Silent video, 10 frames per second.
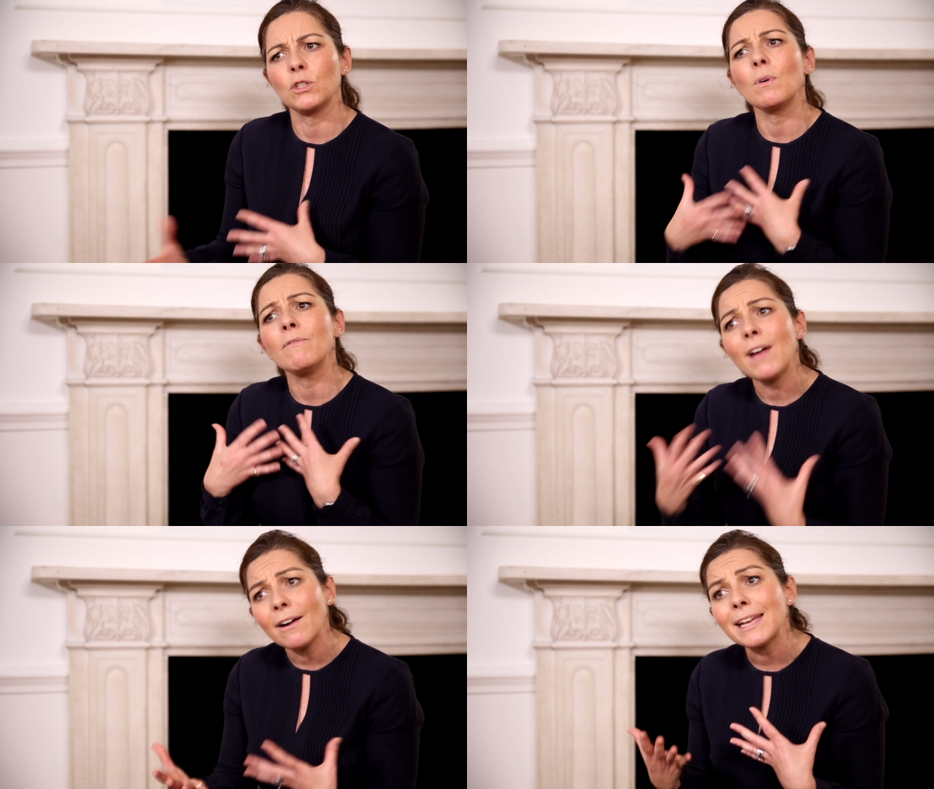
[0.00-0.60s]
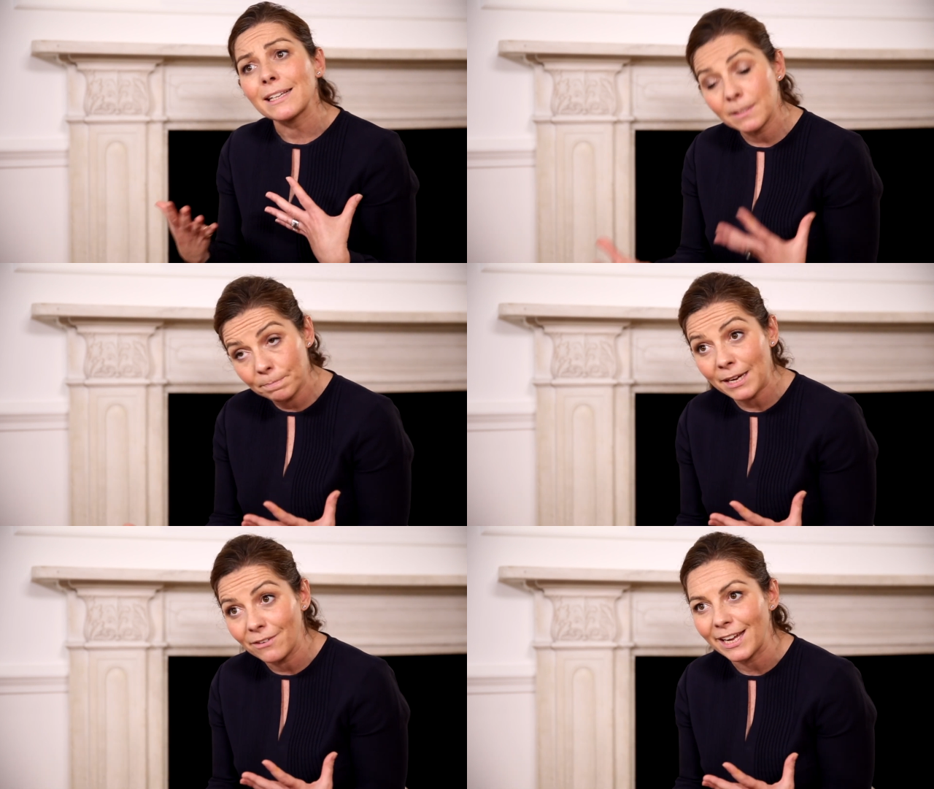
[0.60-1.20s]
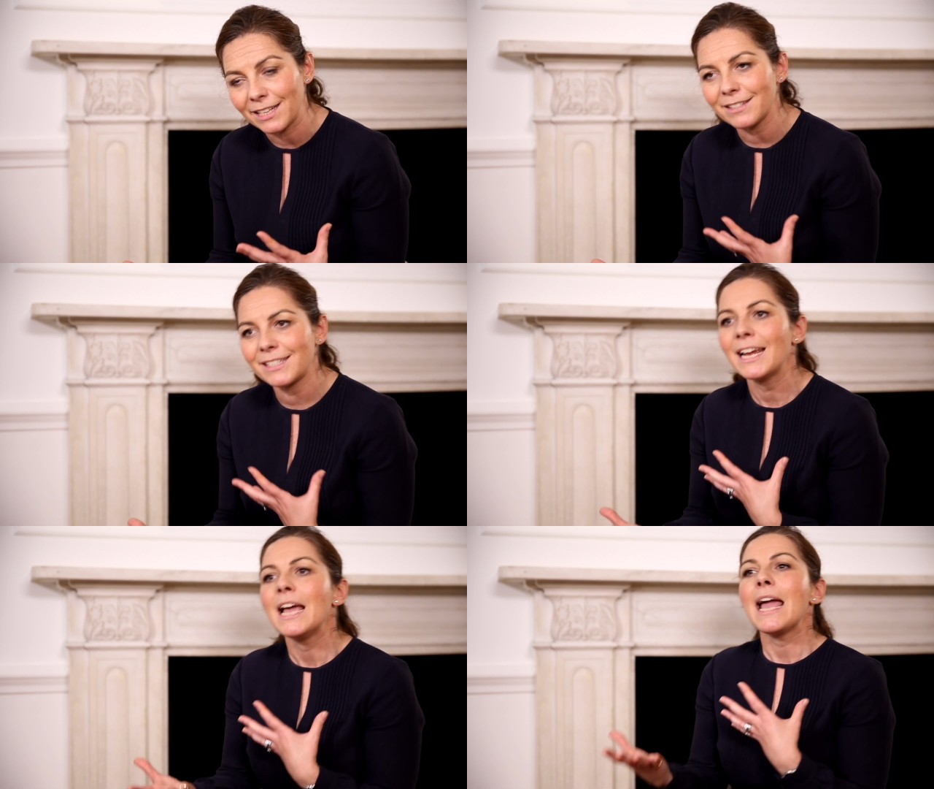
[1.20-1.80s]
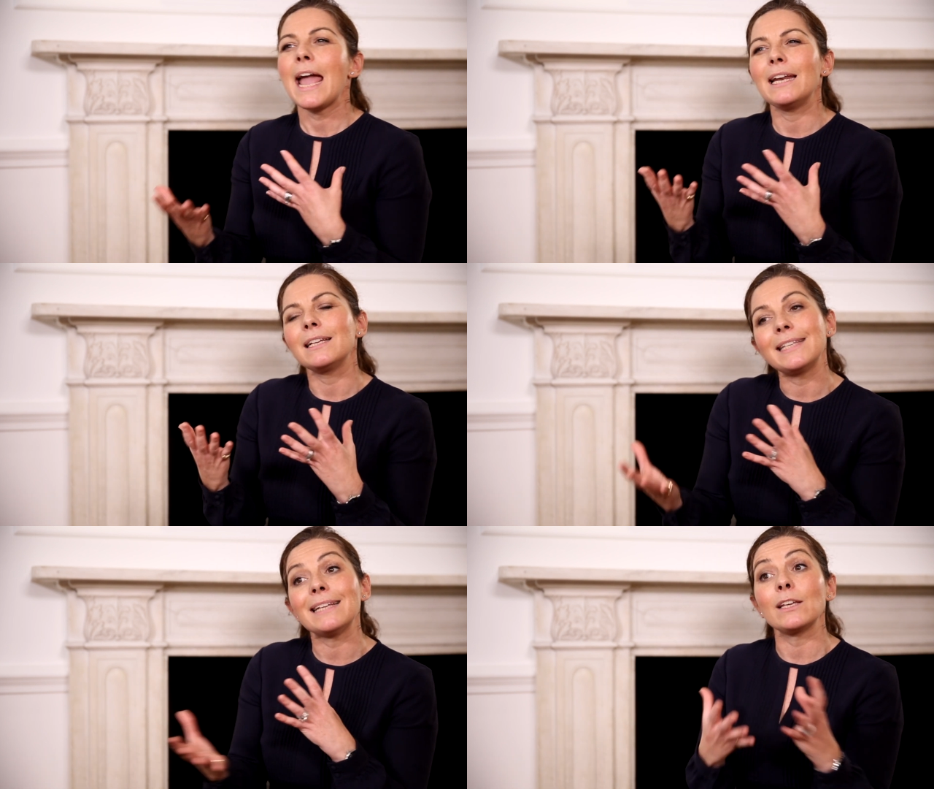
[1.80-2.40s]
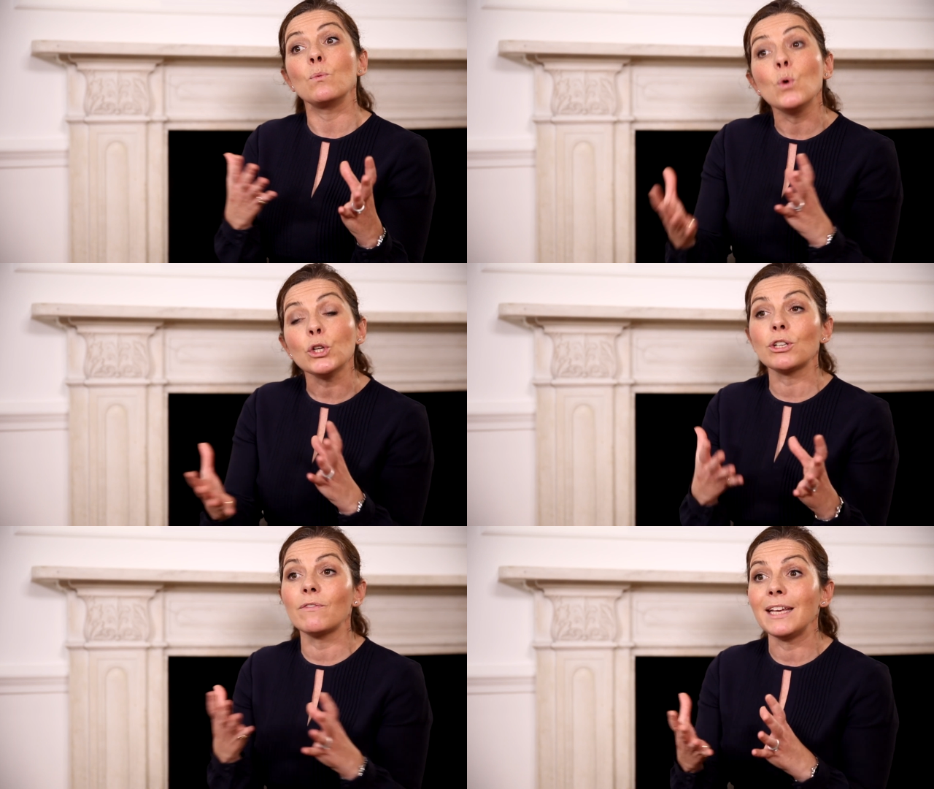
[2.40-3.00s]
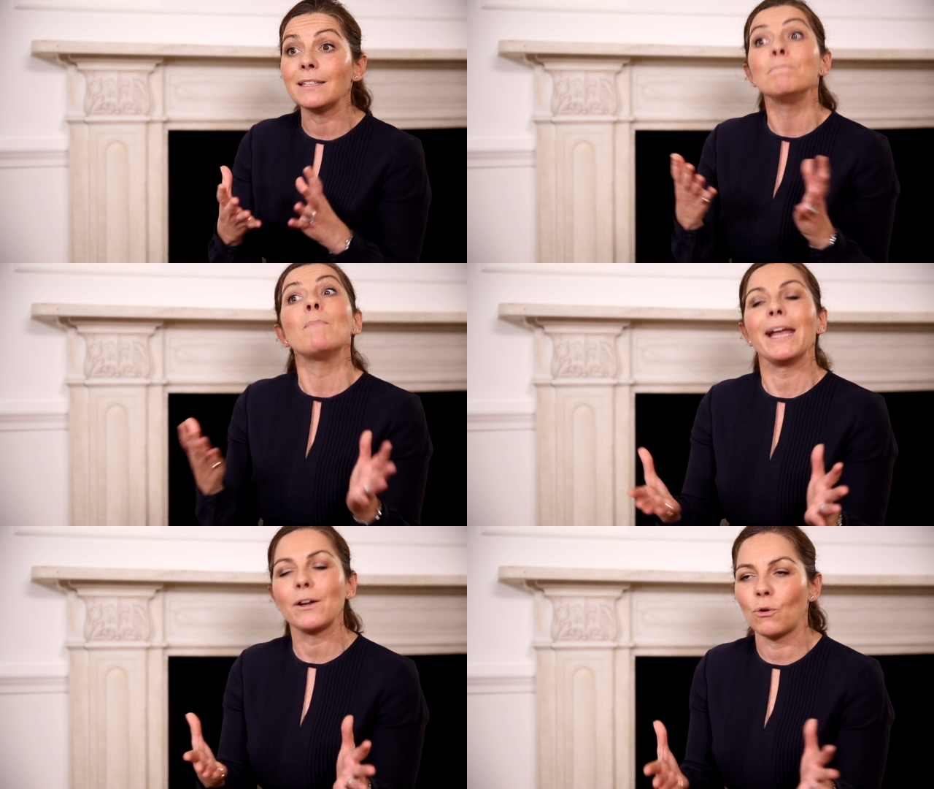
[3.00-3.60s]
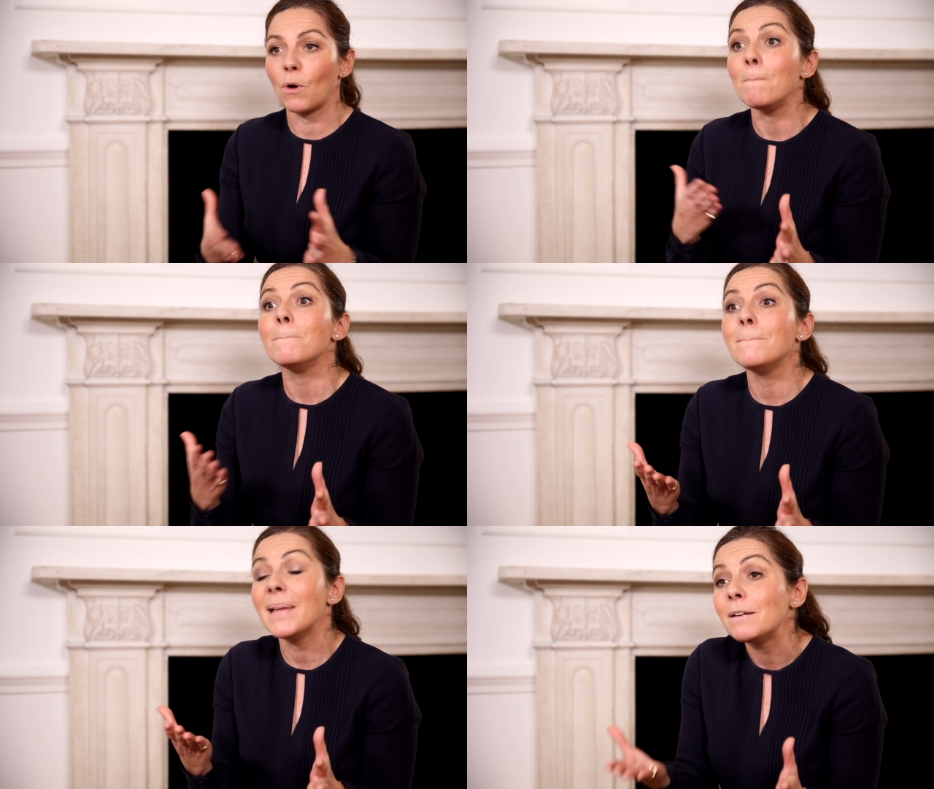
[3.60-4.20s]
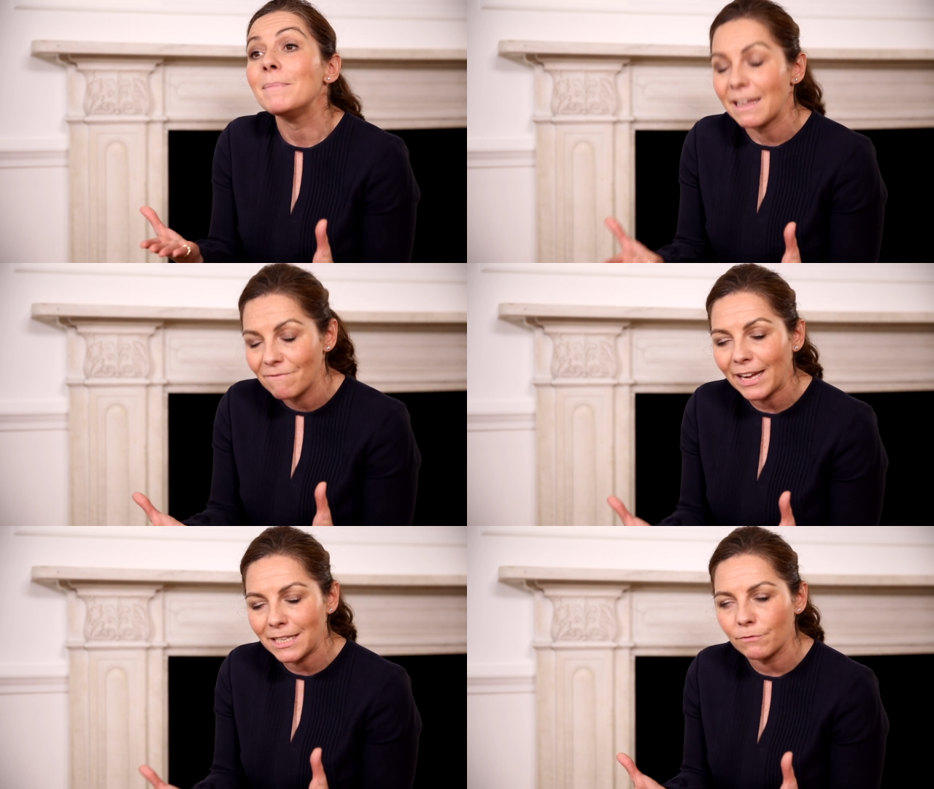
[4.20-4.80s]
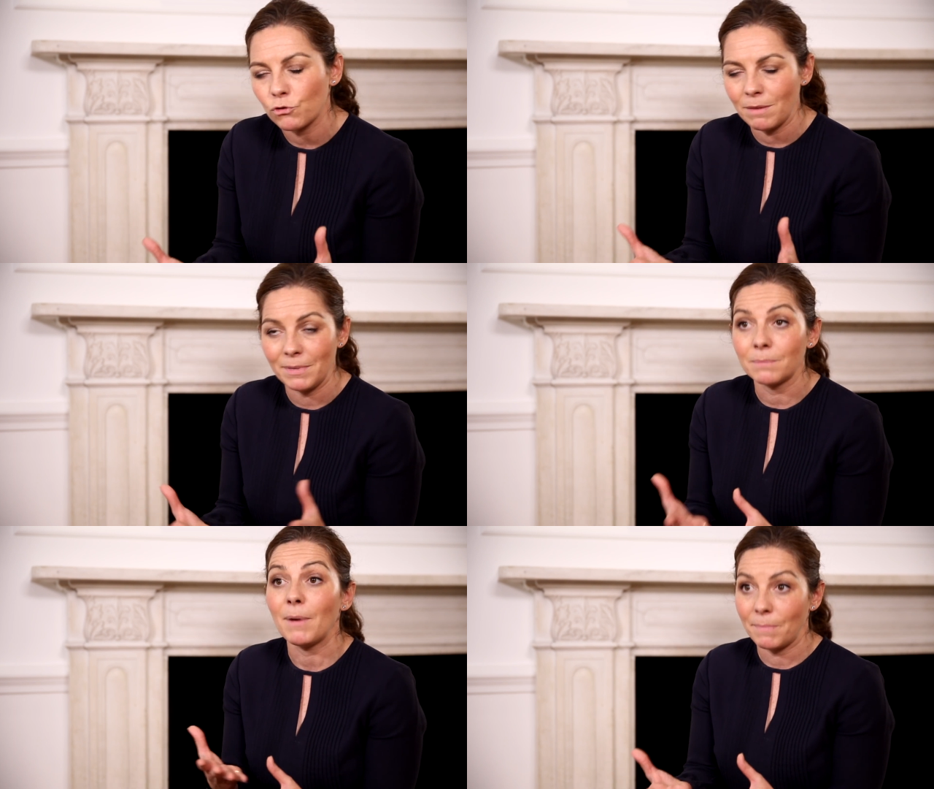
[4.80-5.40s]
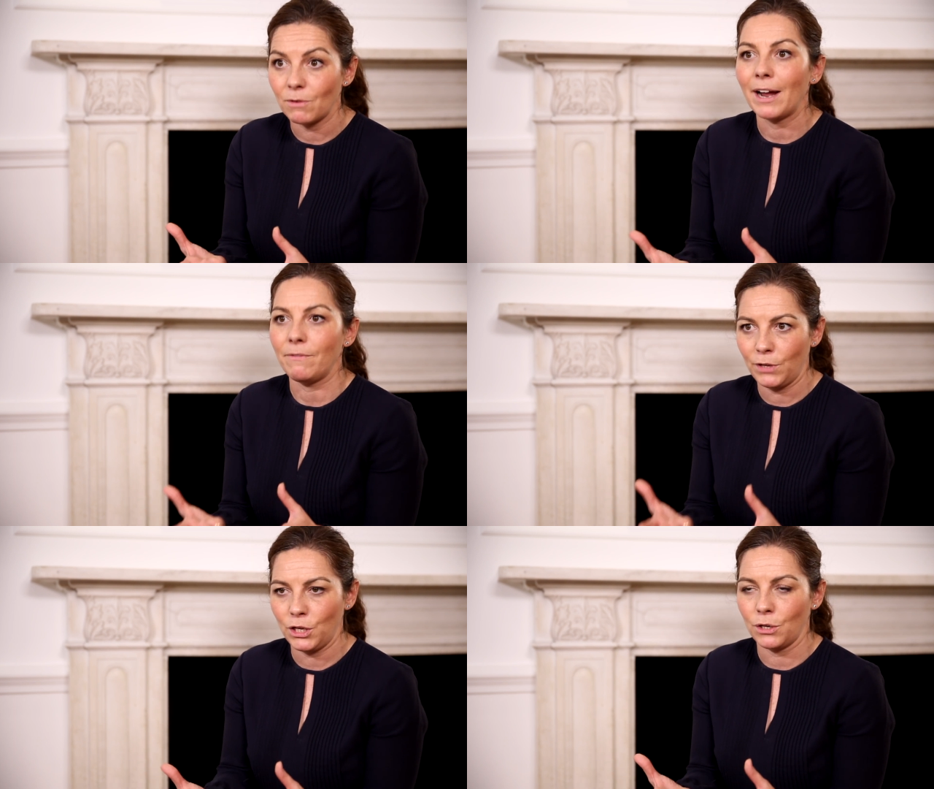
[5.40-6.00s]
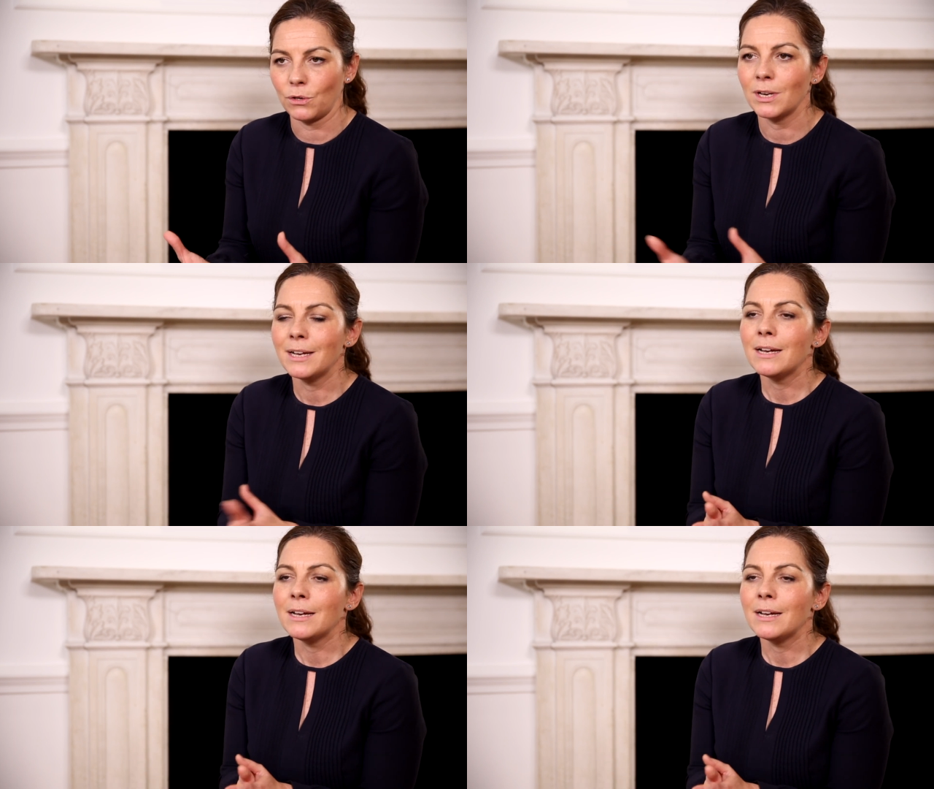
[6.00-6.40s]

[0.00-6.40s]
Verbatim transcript: So we're very experienced in assessing which of these micro or minimally invasive treatments might be right for you.